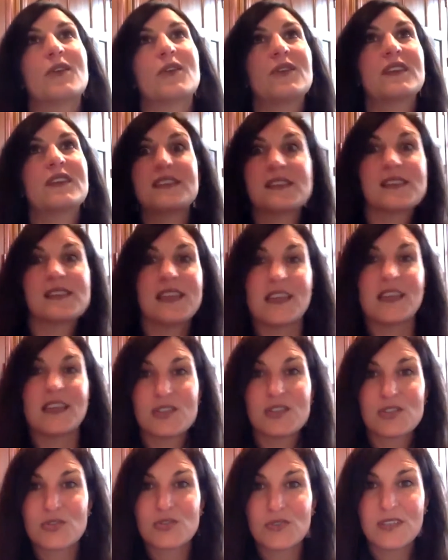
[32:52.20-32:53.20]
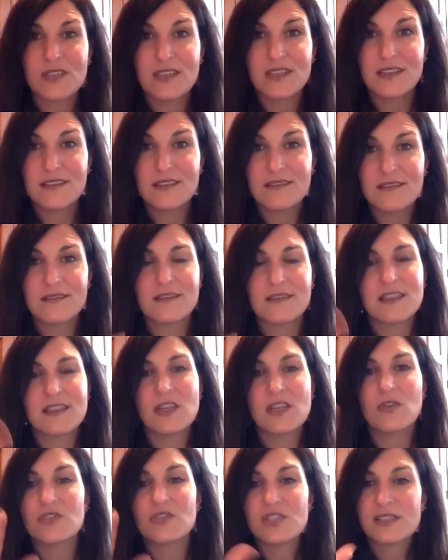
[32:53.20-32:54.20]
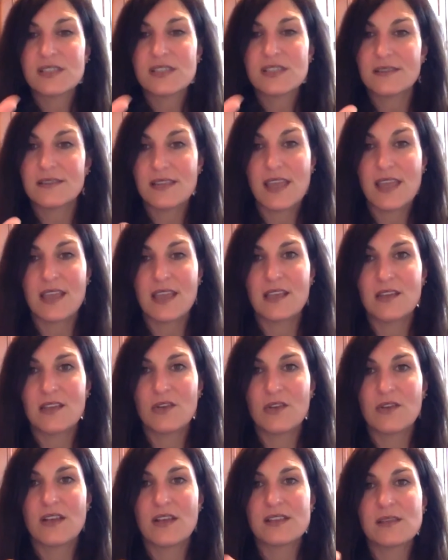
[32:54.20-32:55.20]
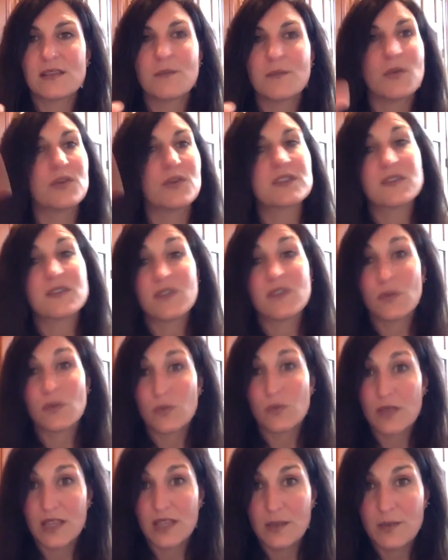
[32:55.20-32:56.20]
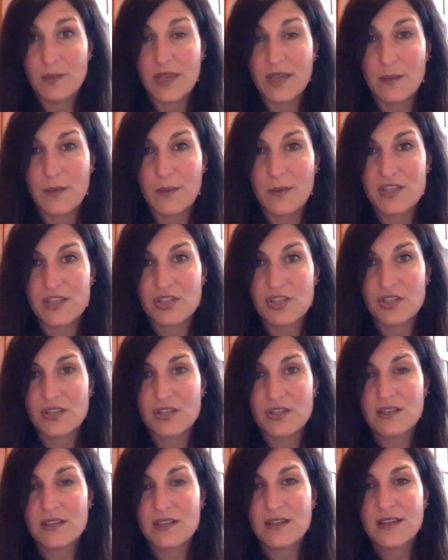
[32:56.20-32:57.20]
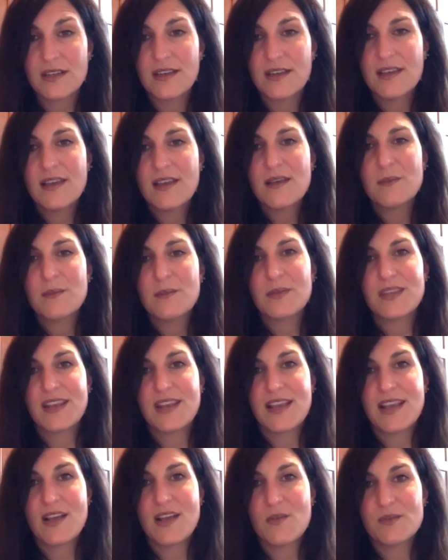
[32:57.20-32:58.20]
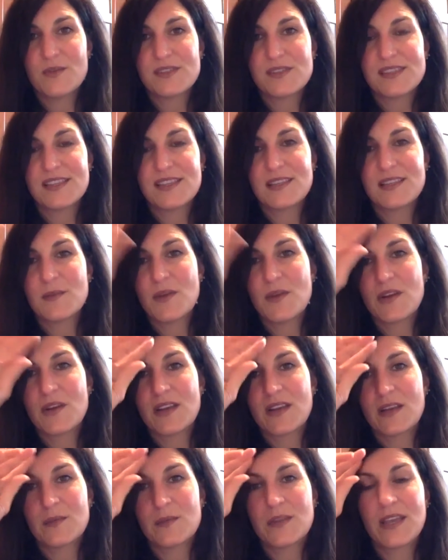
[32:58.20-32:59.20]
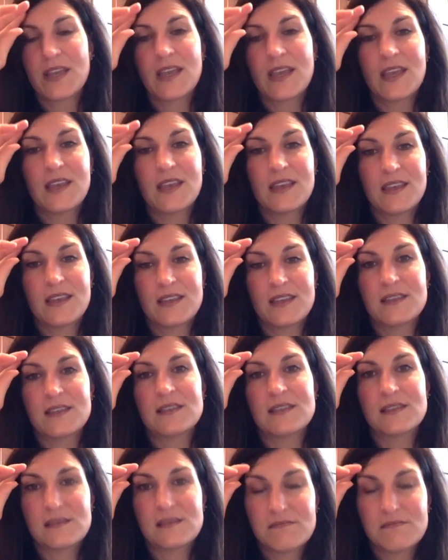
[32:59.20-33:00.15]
the industry, just like your nuts and bolts of the really big picture. But then I almost think the marketing plan is